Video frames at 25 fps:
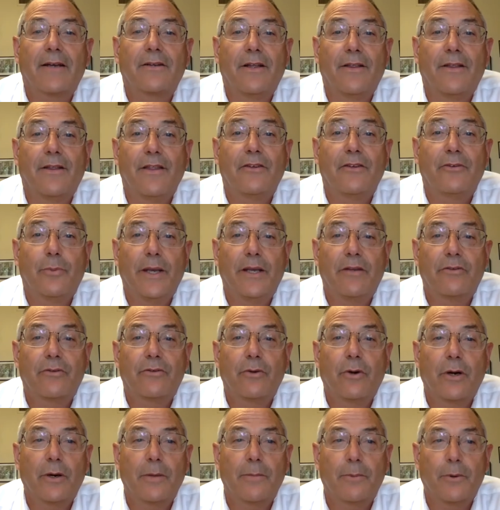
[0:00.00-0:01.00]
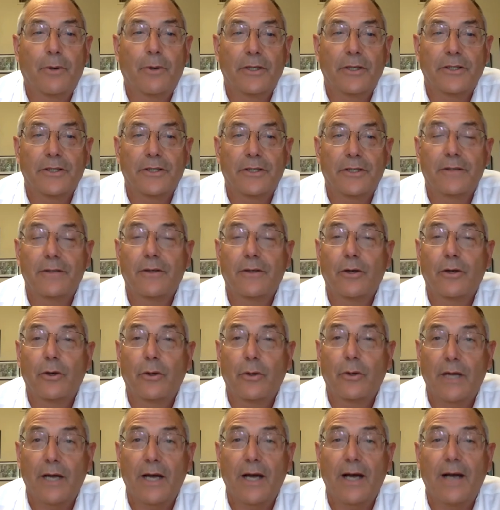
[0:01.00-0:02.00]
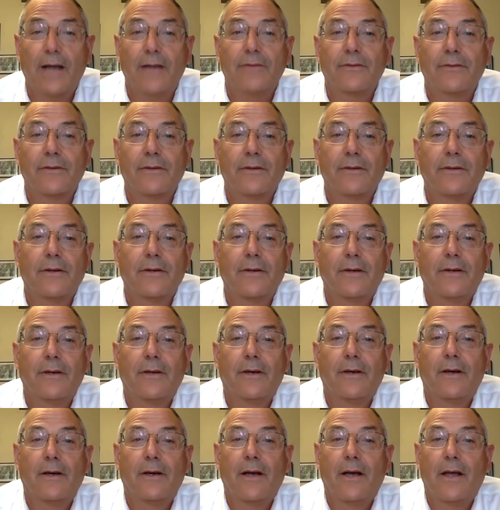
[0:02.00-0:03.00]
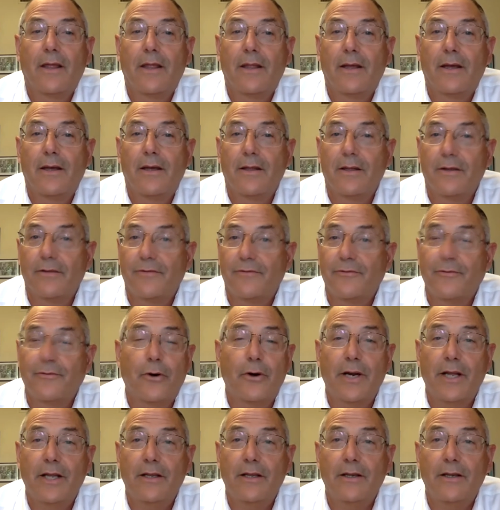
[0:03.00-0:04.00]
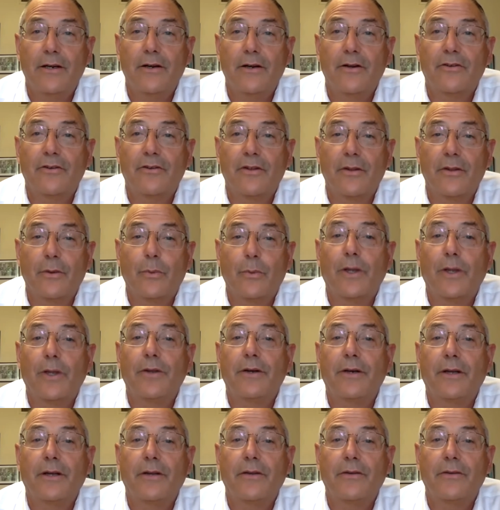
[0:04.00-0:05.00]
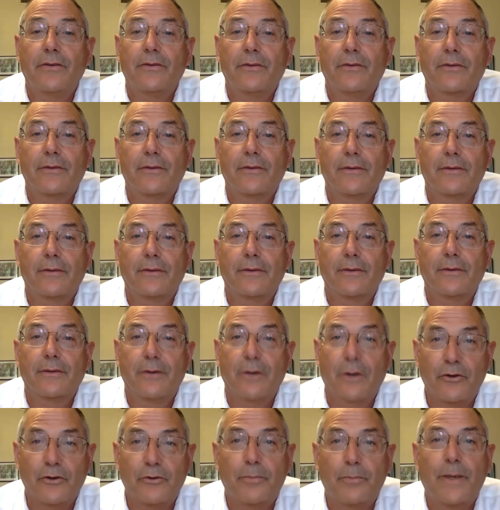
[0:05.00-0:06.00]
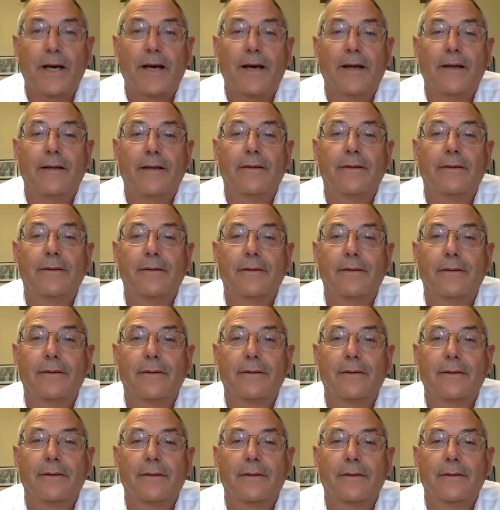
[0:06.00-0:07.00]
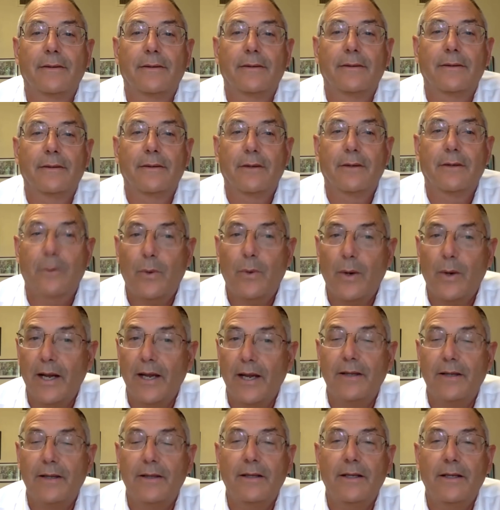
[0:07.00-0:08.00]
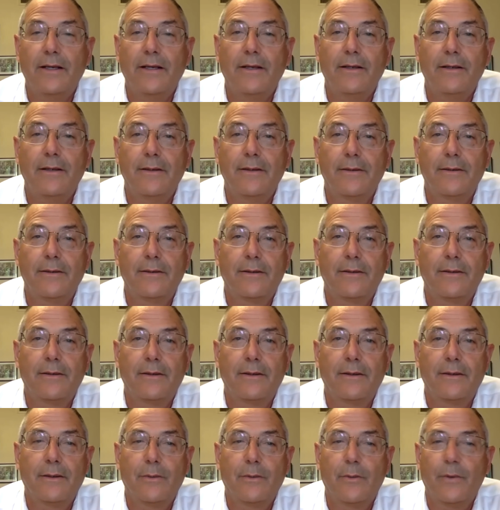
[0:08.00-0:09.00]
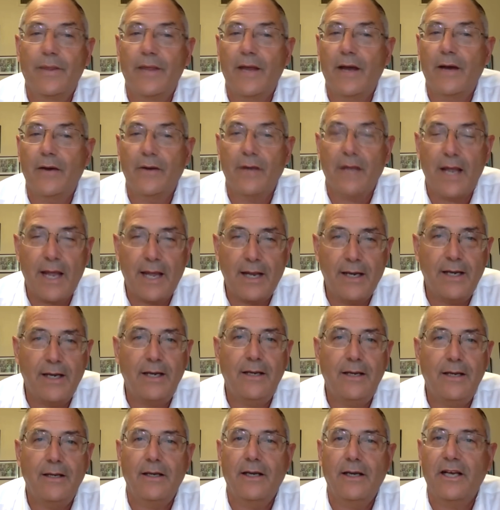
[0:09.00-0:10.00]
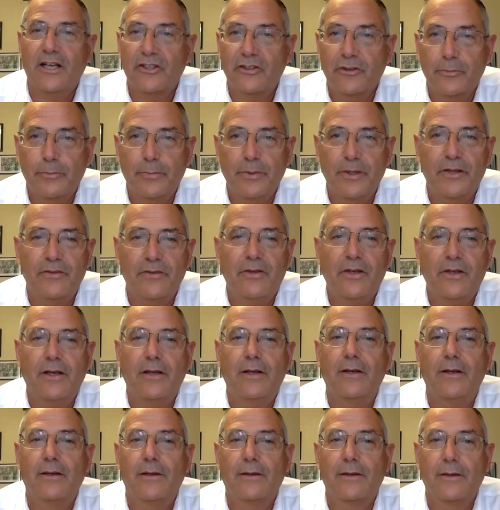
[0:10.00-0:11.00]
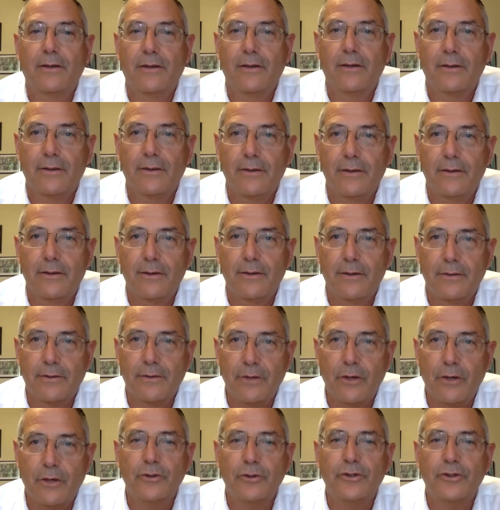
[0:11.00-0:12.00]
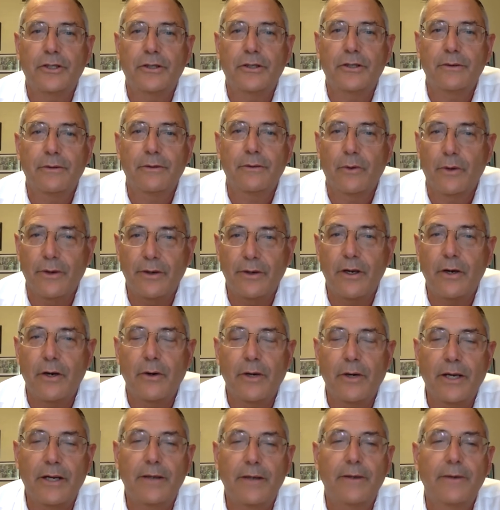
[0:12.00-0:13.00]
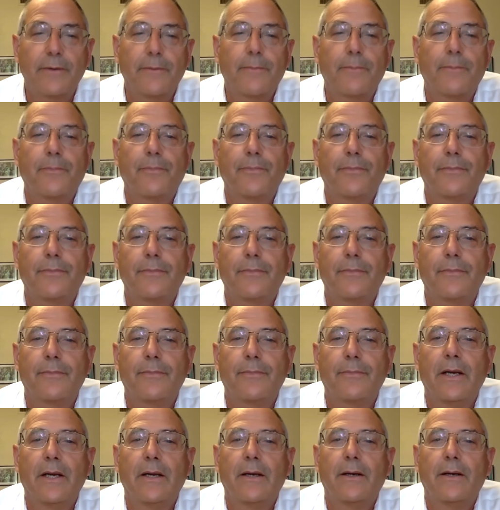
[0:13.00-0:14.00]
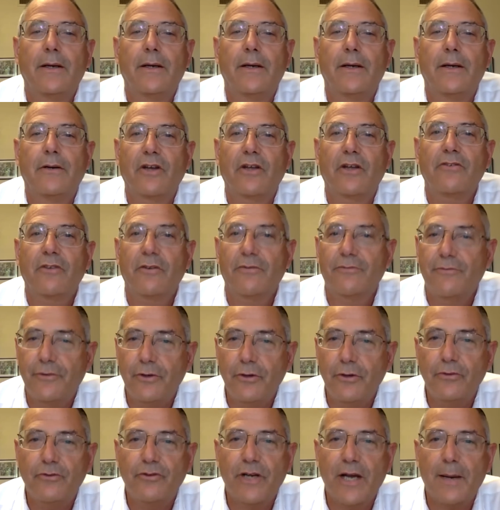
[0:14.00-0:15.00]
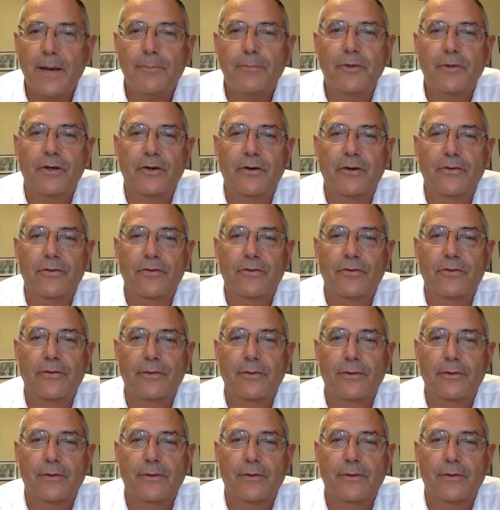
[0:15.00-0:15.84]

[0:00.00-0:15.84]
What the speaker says: in this week's Torah portion, Chukat, the 40 years in the wilderness goes by quietly, without any explicit notion or noting. Just a few chapters